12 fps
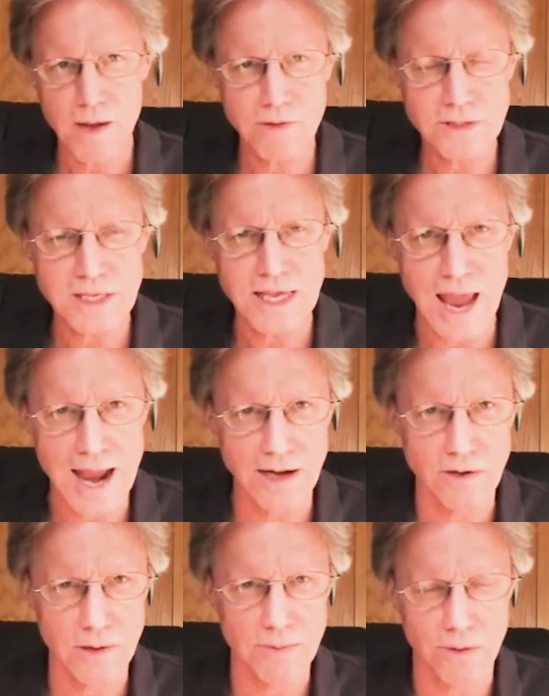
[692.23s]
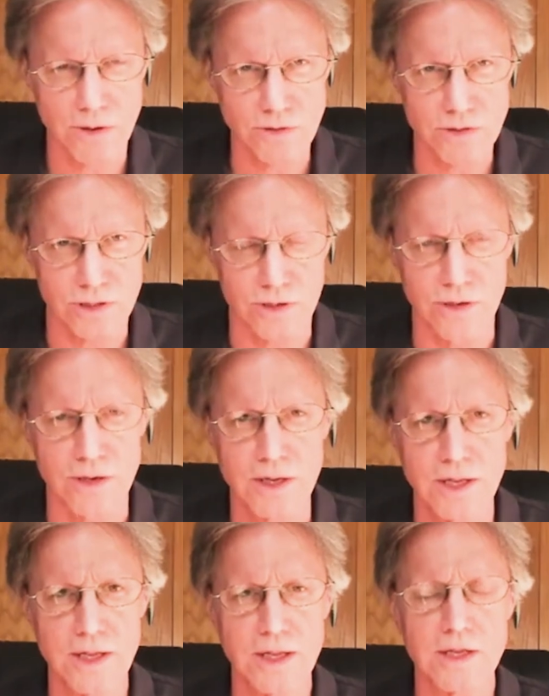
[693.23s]
Now there's the anger producer.
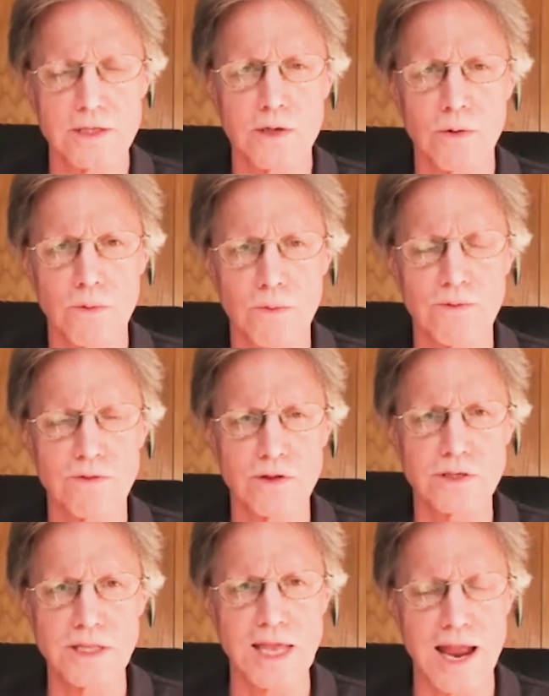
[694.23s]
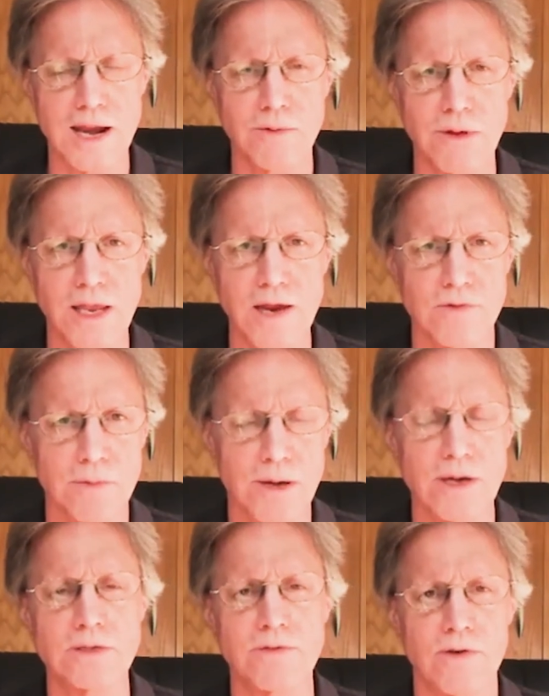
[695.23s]
So we've looked at the angry giver,
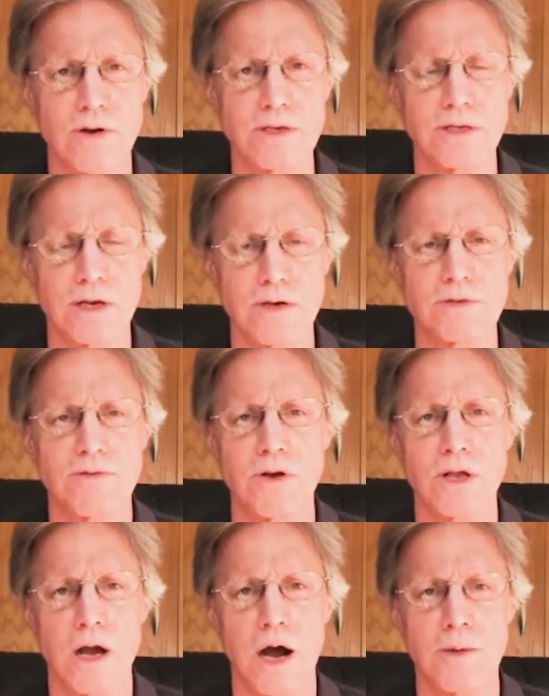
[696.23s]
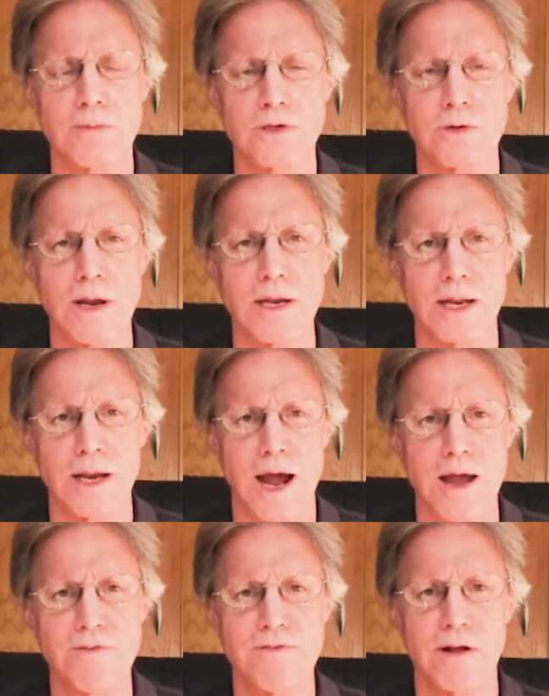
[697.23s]
but here's a very here's a very common trait, and
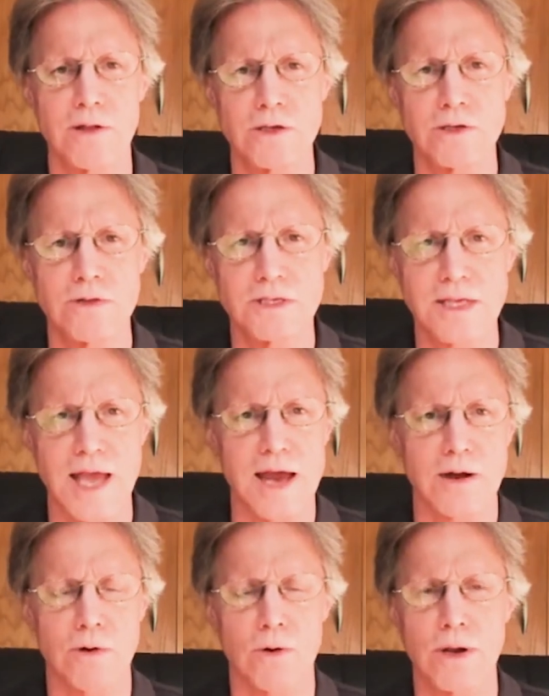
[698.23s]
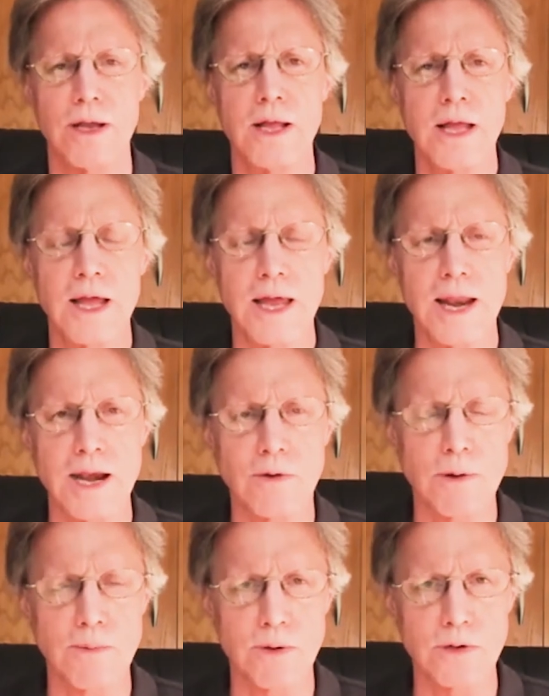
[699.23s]
I fell into this category: an
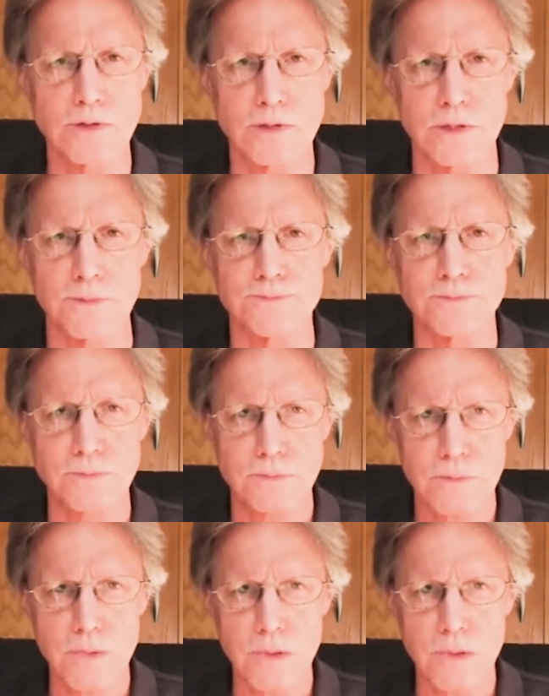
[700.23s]
angry producer.